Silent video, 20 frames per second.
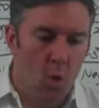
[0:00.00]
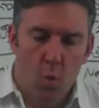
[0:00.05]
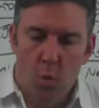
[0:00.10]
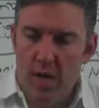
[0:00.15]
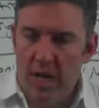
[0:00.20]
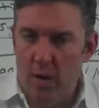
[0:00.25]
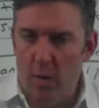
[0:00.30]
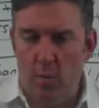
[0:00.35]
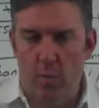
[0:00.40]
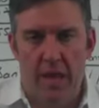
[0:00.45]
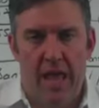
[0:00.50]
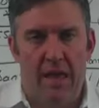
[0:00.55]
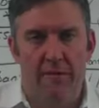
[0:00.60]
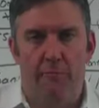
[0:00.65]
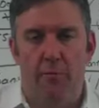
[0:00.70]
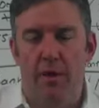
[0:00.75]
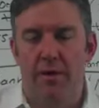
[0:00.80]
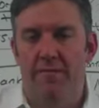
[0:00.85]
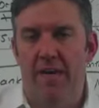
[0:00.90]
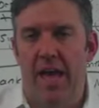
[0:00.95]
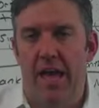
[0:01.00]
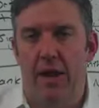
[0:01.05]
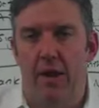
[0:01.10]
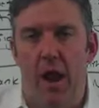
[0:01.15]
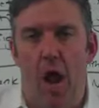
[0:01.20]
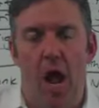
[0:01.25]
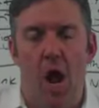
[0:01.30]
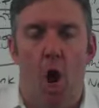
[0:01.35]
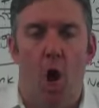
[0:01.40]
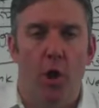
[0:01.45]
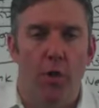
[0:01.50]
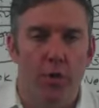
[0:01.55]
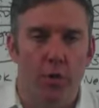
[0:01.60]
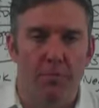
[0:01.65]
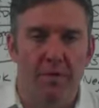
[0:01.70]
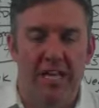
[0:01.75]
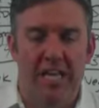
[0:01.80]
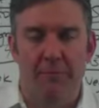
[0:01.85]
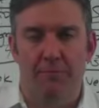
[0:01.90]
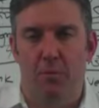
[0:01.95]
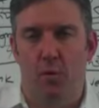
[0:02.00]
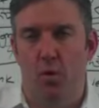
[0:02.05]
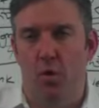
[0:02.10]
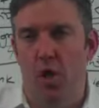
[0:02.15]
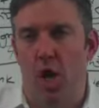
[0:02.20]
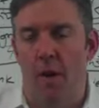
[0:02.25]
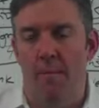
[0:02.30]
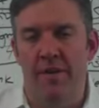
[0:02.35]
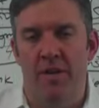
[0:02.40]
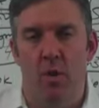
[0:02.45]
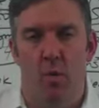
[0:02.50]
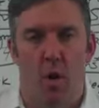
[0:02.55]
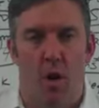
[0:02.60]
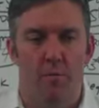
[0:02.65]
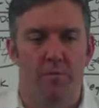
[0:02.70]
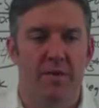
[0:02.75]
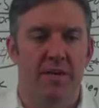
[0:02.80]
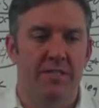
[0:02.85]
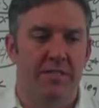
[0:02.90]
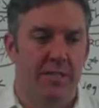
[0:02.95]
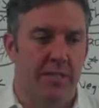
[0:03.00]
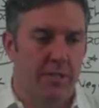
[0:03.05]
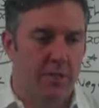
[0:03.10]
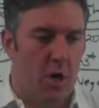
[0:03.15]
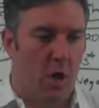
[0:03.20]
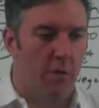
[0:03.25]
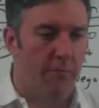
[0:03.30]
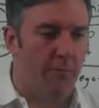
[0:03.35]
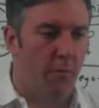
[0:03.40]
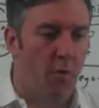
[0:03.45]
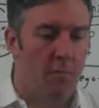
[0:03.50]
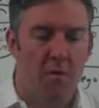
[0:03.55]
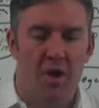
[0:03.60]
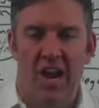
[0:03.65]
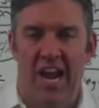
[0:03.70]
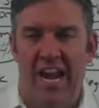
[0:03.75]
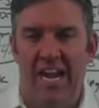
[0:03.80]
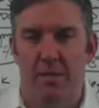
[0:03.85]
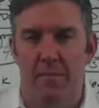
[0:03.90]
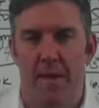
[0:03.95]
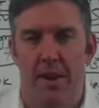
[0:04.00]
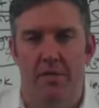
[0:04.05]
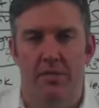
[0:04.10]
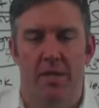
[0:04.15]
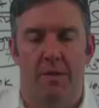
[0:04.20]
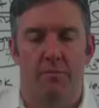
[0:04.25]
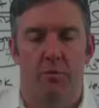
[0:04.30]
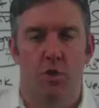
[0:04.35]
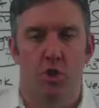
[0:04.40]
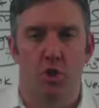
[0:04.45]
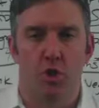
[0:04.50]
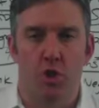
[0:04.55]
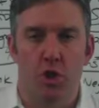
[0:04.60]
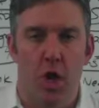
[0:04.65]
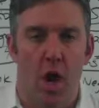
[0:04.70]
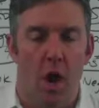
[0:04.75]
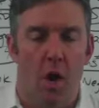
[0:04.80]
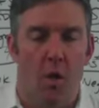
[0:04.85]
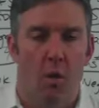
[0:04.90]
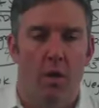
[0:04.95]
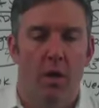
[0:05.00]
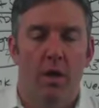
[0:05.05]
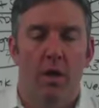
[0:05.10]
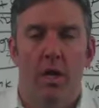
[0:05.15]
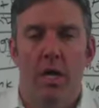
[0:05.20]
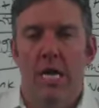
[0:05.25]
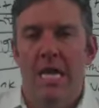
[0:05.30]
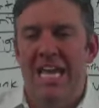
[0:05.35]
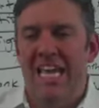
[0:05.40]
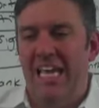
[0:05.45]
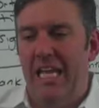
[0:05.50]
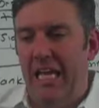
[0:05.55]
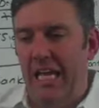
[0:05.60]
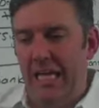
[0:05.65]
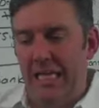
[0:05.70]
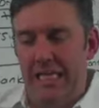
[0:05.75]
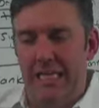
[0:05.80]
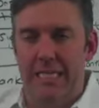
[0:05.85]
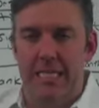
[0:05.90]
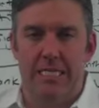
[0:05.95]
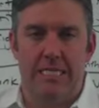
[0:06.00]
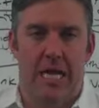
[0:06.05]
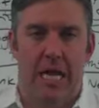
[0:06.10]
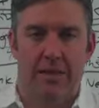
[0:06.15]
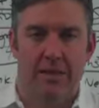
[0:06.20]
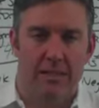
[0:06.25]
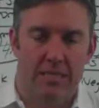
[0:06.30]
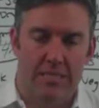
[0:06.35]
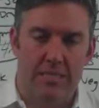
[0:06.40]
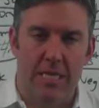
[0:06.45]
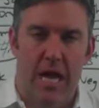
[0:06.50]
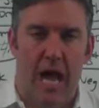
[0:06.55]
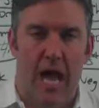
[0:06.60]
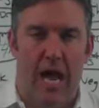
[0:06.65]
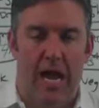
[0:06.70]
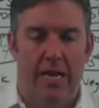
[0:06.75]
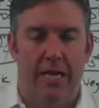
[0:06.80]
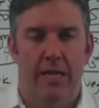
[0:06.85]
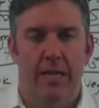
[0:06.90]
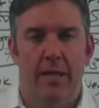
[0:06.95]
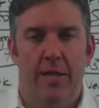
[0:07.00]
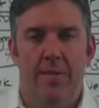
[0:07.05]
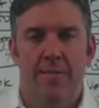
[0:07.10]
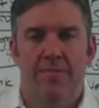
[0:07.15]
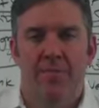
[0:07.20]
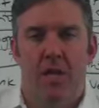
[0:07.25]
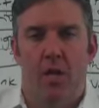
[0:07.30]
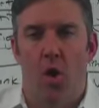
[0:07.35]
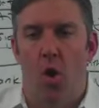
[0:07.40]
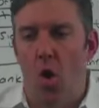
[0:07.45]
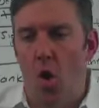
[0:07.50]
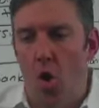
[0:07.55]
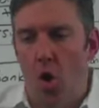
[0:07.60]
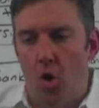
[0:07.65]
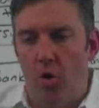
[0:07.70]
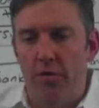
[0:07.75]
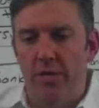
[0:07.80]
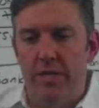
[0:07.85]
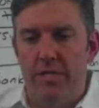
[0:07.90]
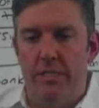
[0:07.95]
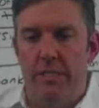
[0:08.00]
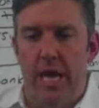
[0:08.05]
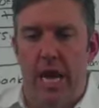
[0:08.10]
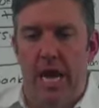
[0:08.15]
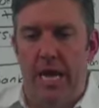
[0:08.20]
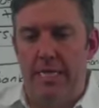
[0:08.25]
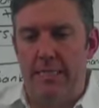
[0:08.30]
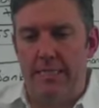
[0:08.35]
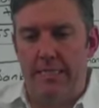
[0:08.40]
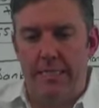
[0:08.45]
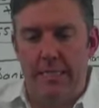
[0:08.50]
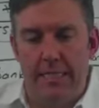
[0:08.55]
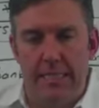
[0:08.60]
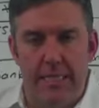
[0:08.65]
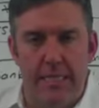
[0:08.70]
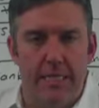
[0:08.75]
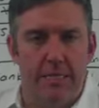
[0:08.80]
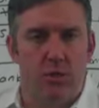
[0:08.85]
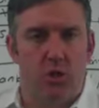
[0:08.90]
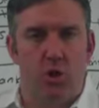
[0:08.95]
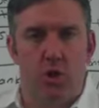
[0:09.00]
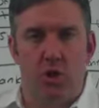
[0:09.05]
We have had other people come into our business. Our former handyman, his name was Joe. He did this on the side. And all these guys did this